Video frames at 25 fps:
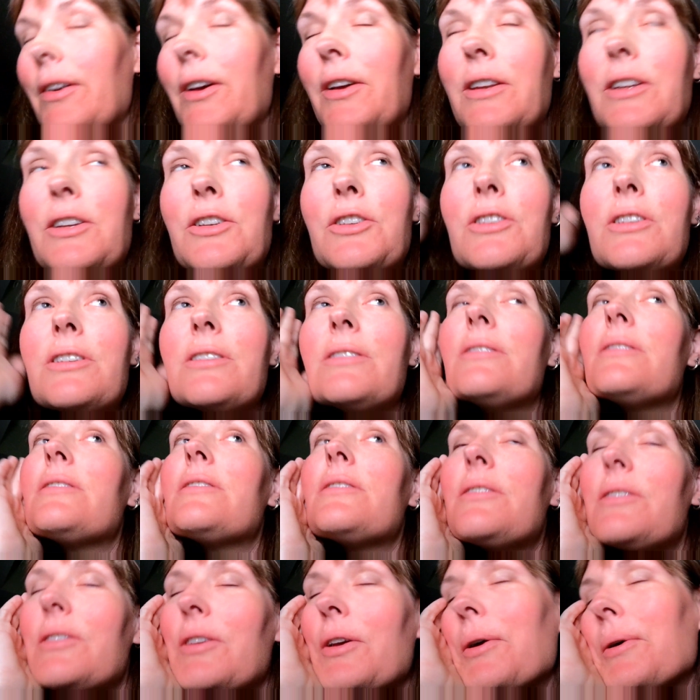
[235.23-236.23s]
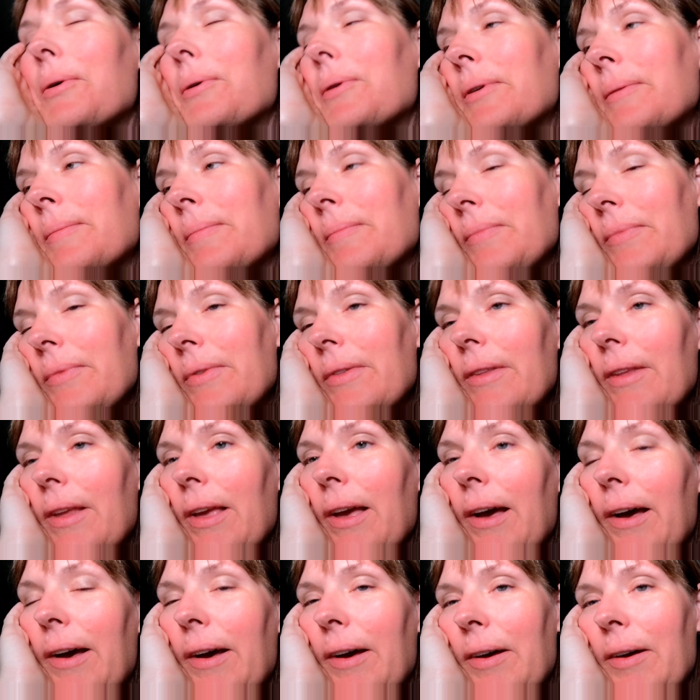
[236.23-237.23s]
auditions, so
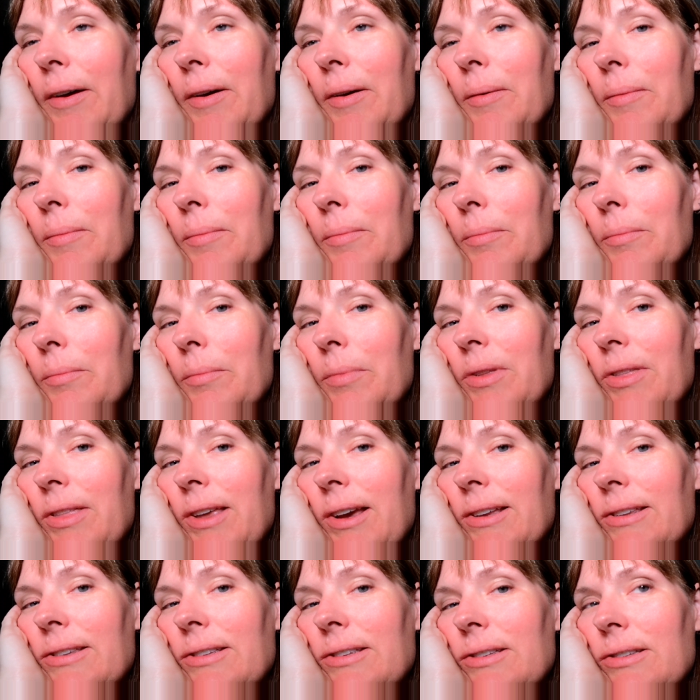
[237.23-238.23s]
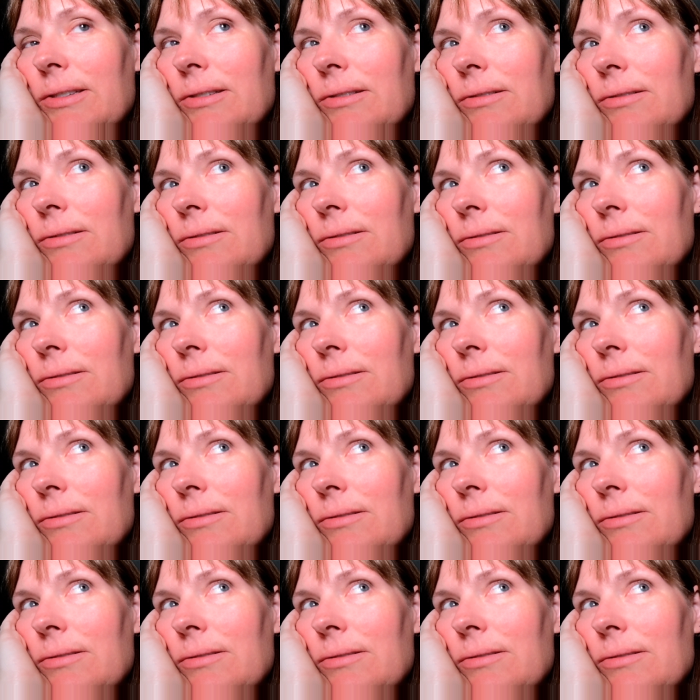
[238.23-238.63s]
um, but that's